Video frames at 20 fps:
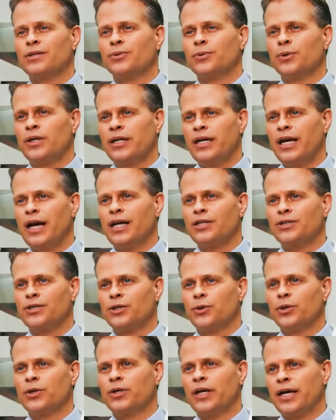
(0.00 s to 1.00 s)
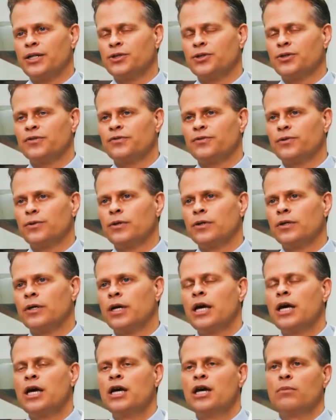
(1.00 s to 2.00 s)
really has no good answer for.
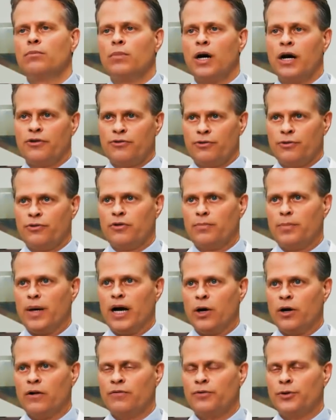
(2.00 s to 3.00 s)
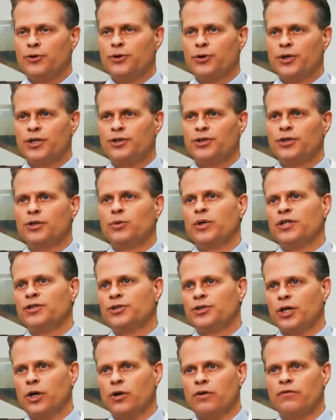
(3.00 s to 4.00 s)
But through the power of nutrition, we
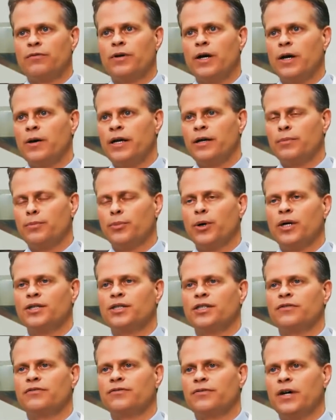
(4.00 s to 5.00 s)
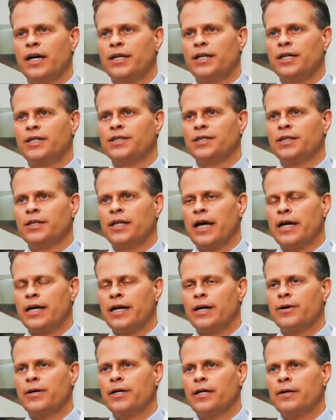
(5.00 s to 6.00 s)
showed very impressive findings in that
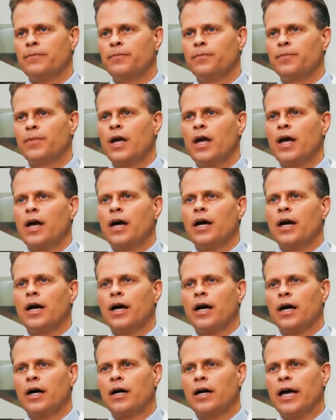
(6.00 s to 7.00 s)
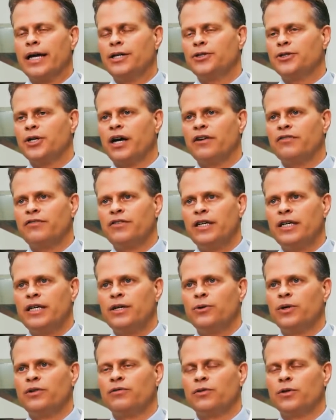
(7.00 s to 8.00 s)
area. HIV,
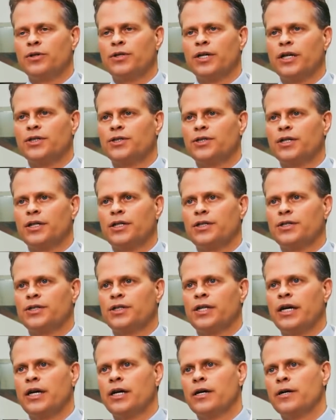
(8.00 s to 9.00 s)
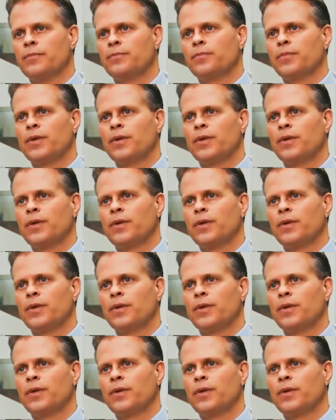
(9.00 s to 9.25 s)
we've looked at studies there.